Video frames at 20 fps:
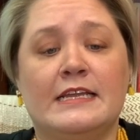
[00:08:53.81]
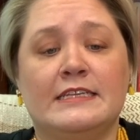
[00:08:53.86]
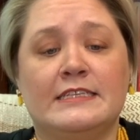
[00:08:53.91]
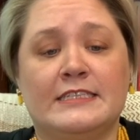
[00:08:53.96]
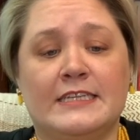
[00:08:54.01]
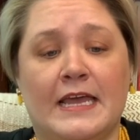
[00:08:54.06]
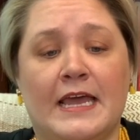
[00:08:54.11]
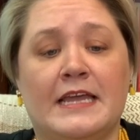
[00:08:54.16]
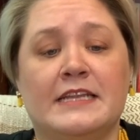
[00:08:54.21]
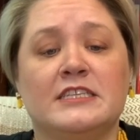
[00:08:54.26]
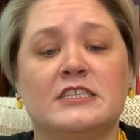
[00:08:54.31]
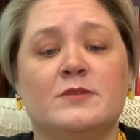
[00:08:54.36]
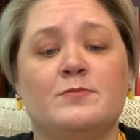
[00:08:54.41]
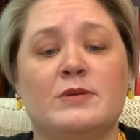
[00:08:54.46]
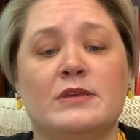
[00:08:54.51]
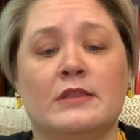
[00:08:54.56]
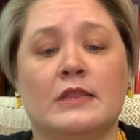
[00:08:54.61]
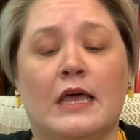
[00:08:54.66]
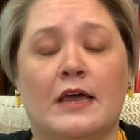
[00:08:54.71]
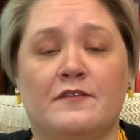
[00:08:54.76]
tend to
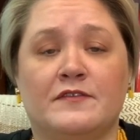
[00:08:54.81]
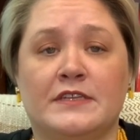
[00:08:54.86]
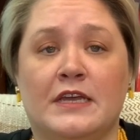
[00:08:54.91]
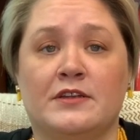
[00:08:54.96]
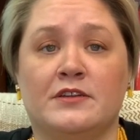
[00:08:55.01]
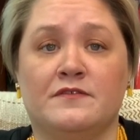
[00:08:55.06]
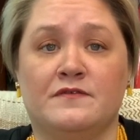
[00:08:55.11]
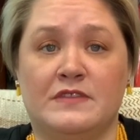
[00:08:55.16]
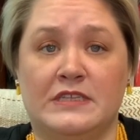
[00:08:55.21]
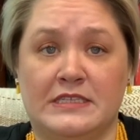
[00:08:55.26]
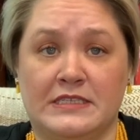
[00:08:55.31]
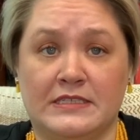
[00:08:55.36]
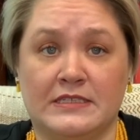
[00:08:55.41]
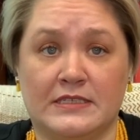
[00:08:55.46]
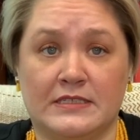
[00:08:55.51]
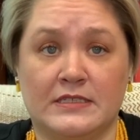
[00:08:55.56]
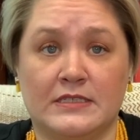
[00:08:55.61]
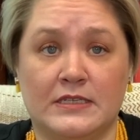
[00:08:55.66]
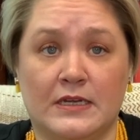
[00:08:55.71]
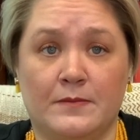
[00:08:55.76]
be left out of this
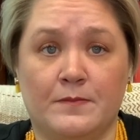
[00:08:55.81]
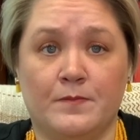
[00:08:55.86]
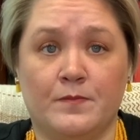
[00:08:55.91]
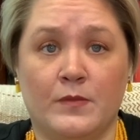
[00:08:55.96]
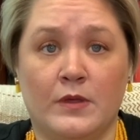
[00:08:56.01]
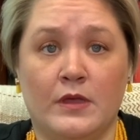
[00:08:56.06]
system.